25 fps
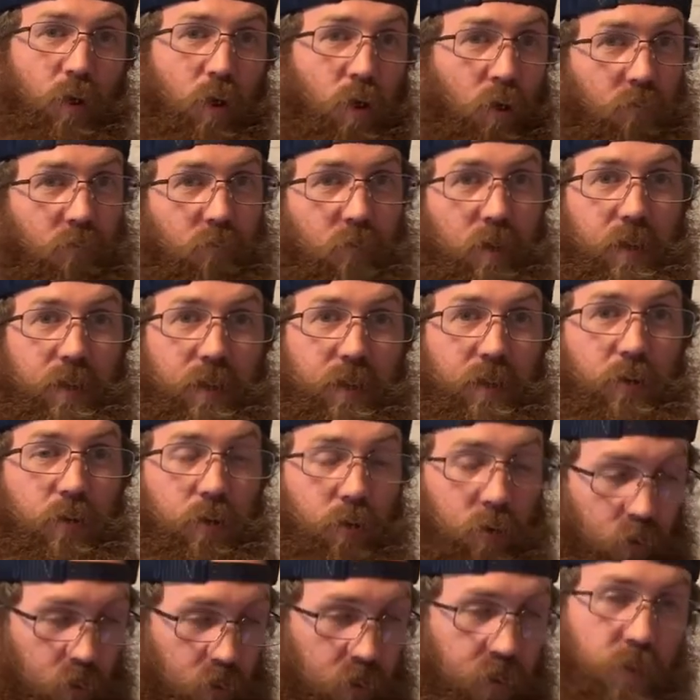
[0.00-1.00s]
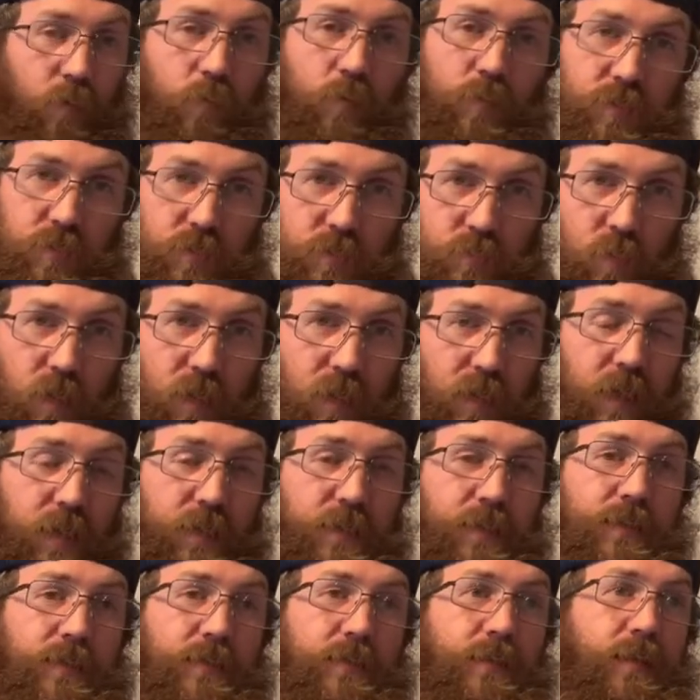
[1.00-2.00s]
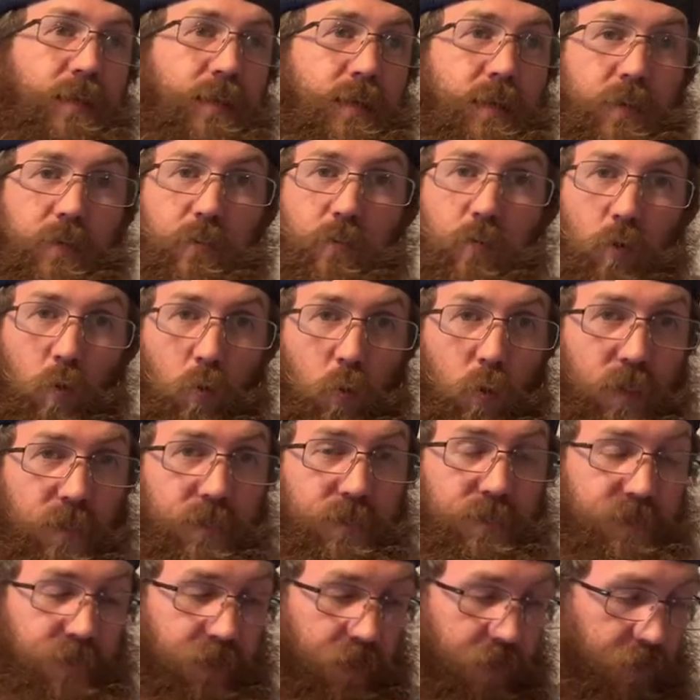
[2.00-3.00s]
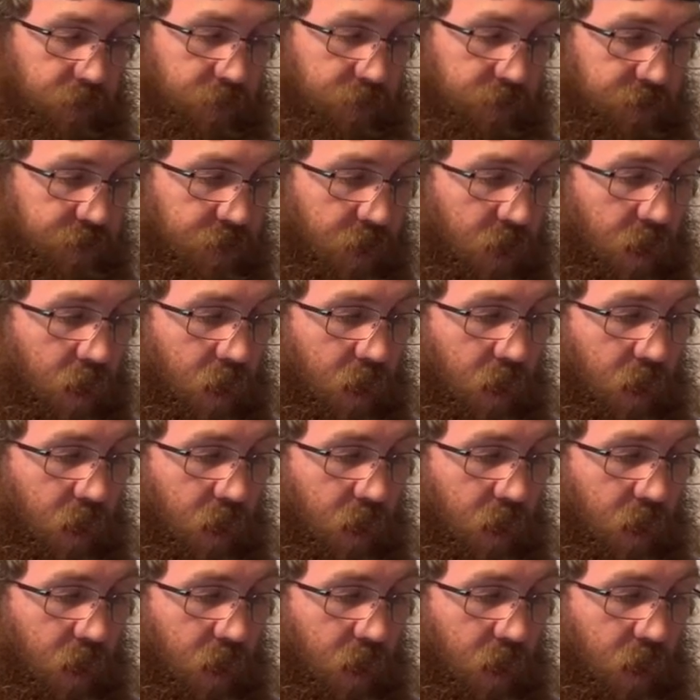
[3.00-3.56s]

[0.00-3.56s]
already early, which is what I like to see, quick sales.